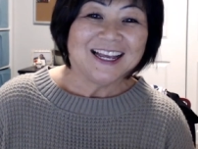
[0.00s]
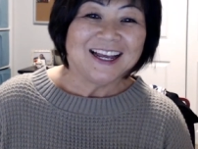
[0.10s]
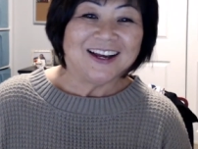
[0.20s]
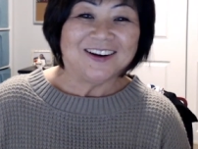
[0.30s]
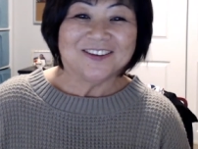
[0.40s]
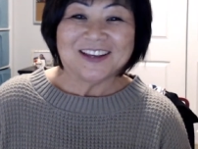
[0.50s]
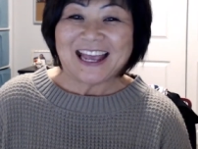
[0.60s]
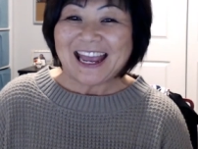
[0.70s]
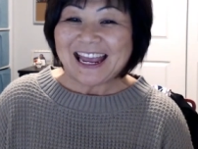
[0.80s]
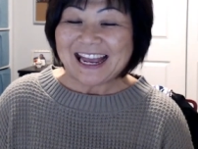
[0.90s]

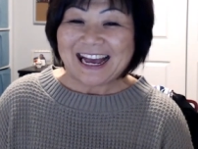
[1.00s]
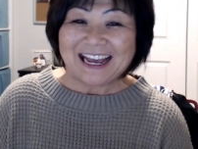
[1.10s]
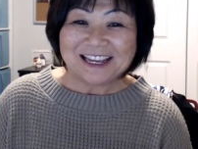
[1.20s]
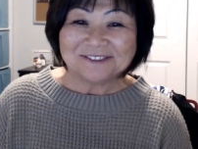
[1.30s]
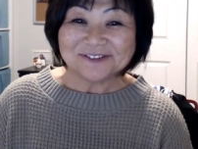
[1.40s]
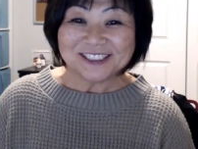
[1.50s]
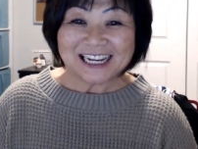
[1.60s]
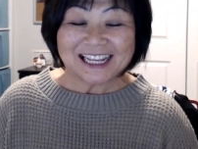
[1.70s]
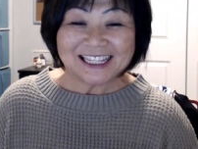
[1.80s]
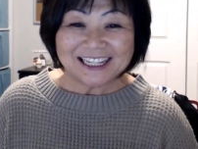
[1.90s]
Okay, I am
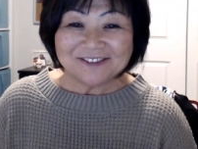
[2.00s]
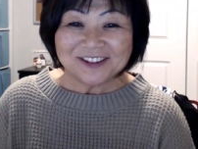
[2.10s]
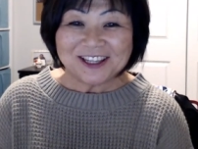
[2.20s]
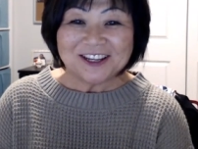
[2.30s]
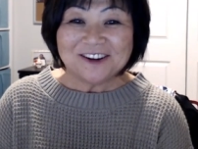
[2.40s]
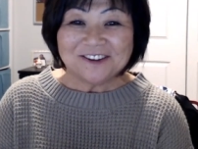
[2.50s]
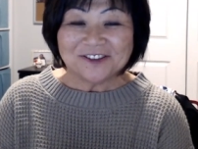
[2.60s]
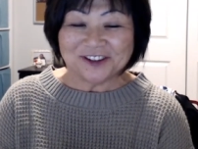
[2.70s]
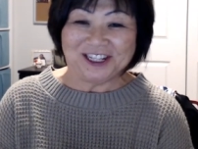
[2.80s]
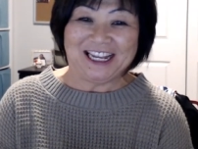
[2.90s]
checking in with you
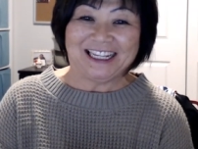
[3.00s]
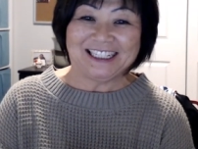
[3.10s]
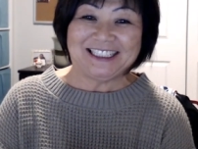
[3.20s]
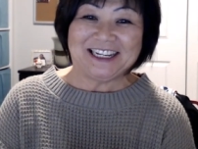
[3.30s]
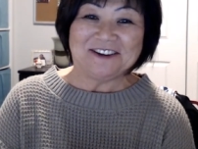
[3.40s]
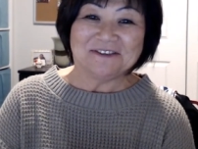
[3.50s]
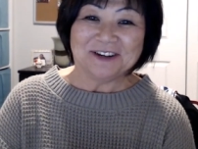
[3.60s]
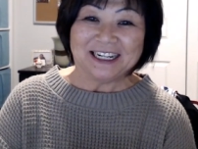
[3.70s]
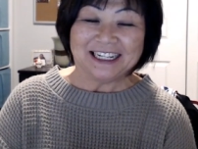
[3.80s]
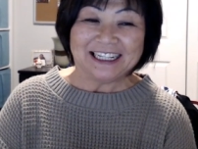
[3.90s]
for the end of day
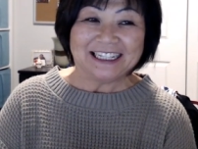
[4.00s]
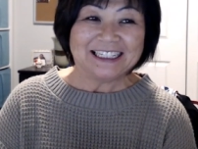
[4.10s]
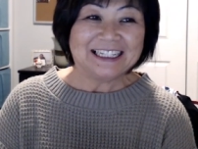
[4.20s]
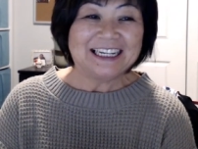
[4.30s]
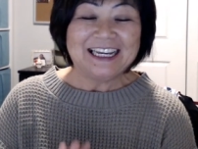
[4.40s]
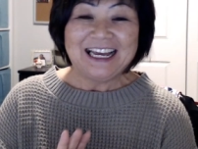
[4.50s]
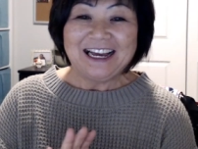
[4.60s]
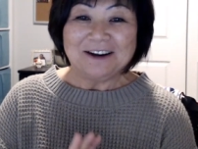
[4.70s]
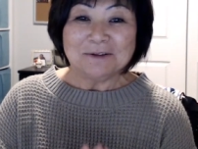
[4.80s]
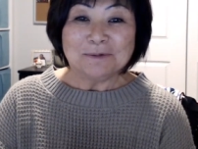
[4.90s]
one.
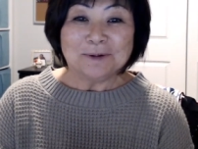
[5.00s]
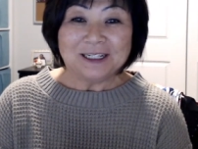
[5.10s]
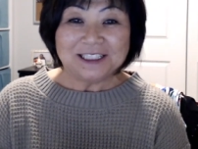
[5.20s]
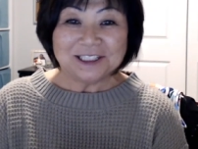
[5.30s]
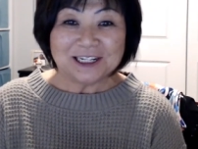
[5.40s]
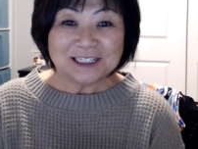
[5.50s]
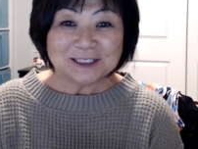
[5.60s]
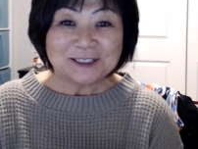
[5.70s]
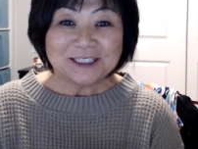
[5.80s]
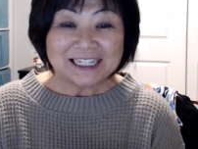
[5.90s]
What did you guys
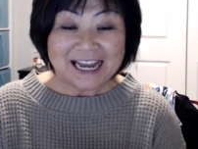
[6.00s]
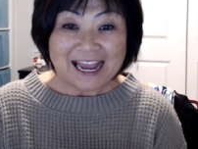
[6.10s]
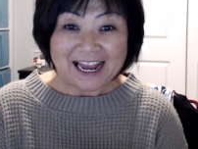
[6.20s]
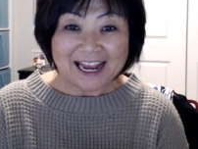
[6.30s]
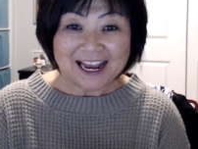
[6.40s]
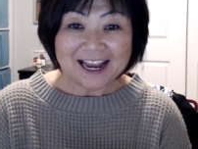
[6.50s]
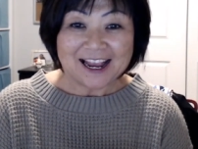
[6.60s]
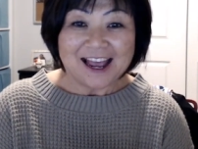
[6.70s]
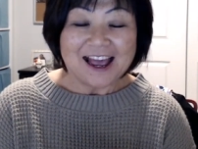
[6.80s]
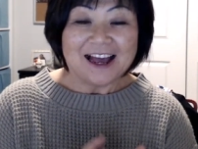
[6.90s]
learn today?
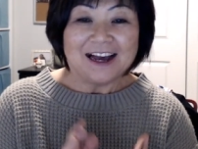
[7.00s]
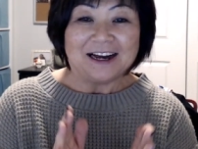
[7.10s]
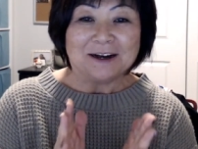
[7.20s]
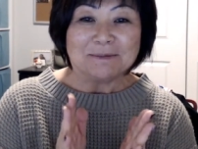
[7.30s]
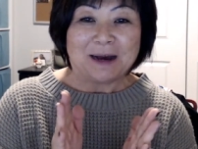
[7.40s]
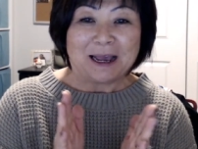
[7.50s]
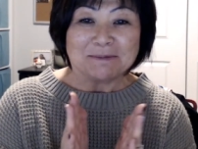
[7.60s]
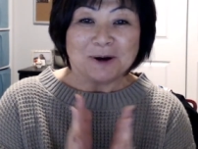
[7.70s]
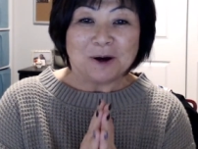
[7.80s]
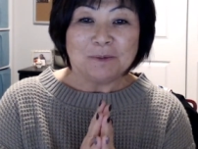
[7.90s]
Um,
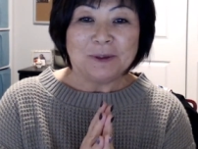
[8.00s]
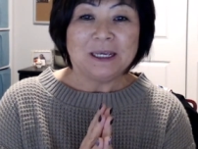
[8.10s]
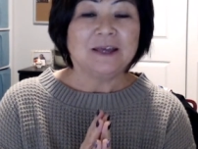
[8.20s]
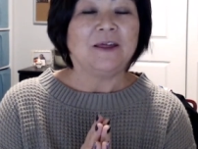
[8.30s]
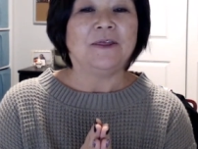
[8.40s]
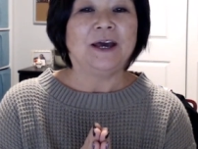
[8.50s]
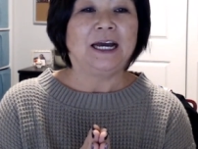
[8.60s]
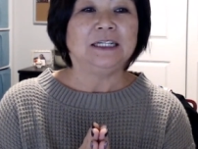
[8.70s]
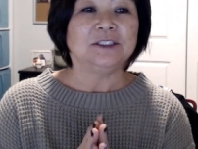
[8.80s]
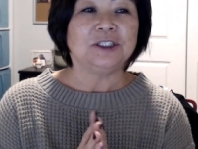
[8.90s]
I'm hoping
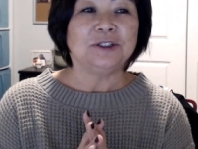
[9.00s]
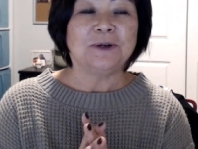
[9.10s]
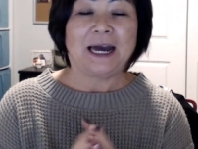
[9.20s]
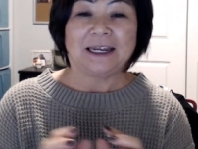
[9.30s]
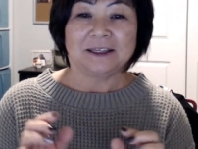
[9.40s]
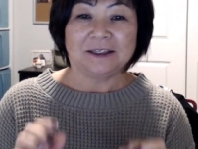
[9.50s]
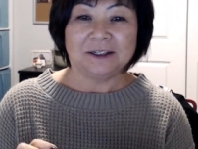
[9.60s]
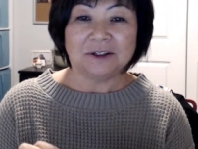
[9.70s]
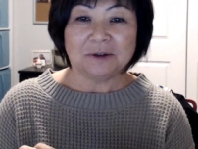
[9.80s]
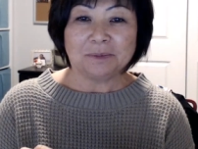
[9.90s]
that you had a
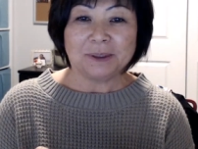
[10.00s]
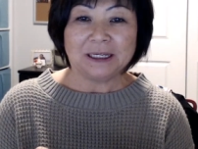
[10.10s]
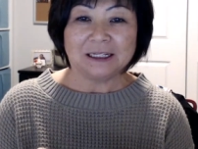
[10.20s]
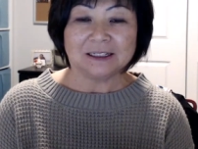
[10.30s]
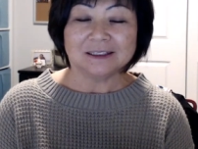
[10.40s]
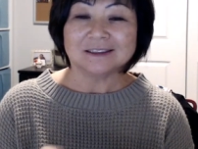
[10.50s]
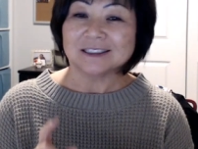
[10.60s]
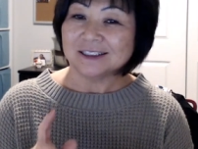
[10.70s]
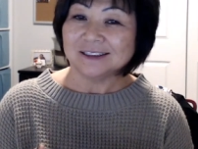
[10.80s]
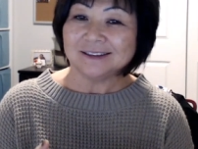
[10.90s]
little bit,
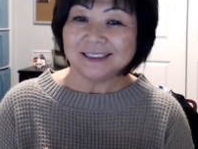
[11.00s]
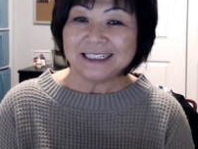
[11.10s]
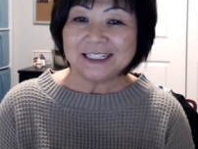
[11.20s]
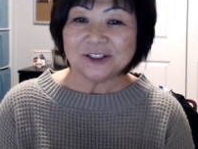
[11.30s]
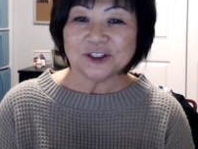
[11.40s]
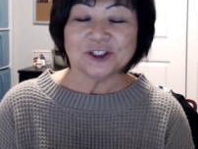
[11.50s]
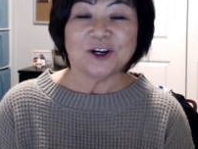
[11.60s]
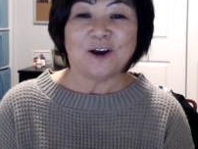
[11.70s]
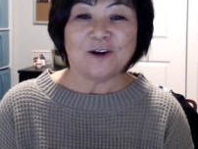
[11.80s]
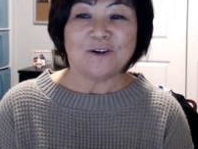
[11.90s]
just a little teaser
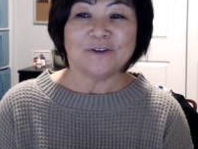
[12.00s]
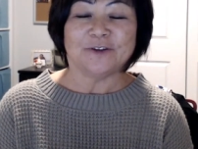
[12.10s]
of